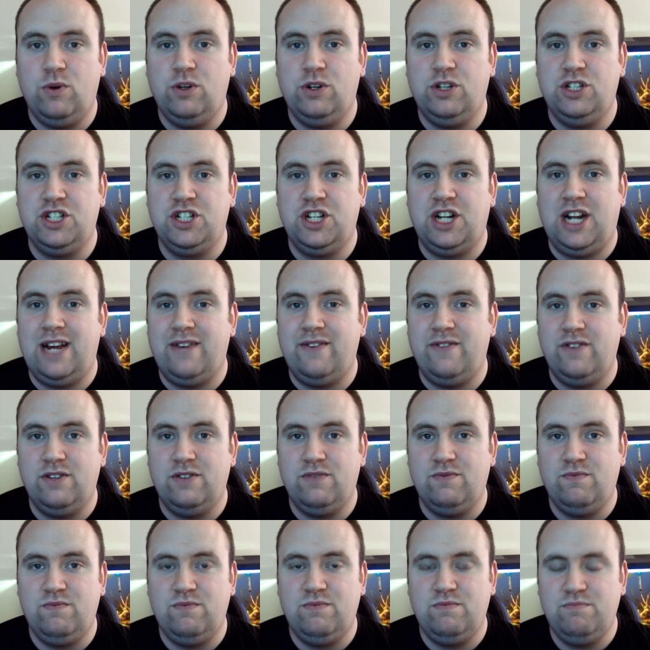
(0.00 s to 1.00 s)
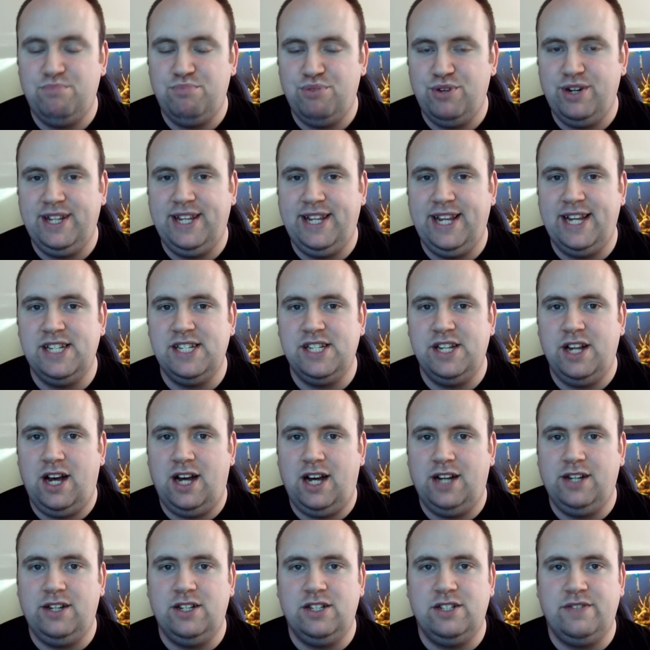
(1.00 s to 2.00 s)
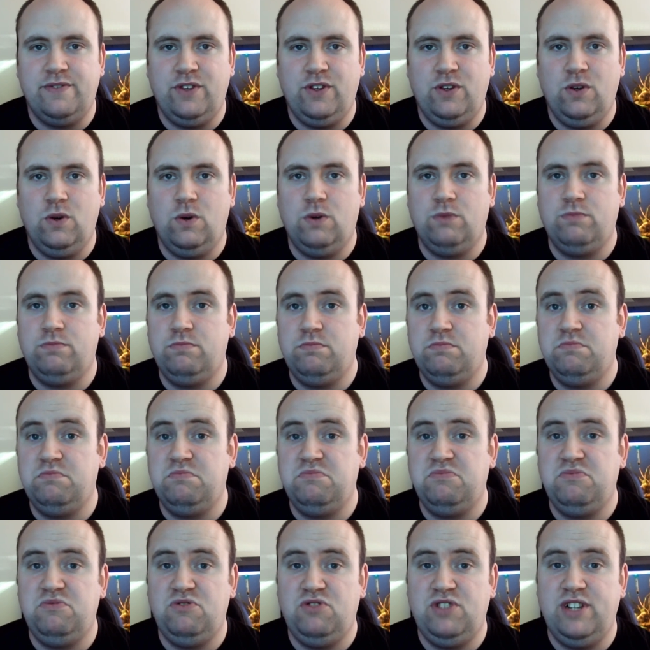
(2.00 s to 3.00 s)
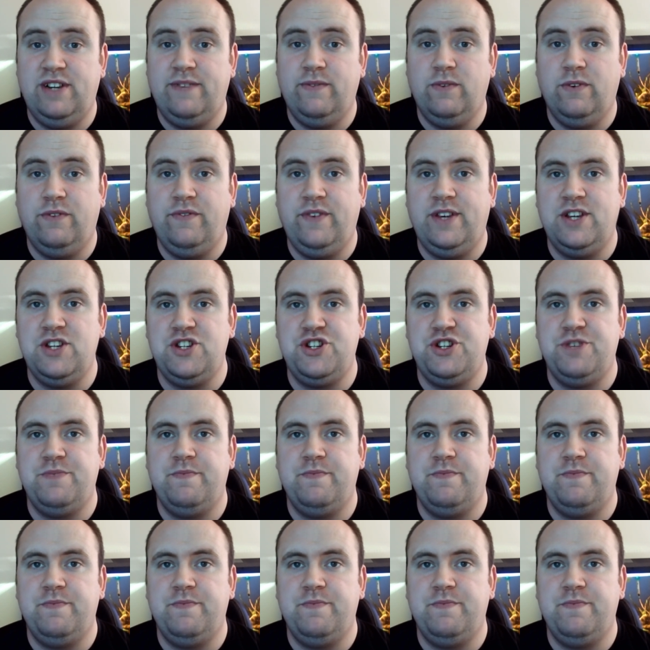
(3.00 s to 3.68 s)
is going to have a pretty decent hardness for your general fish.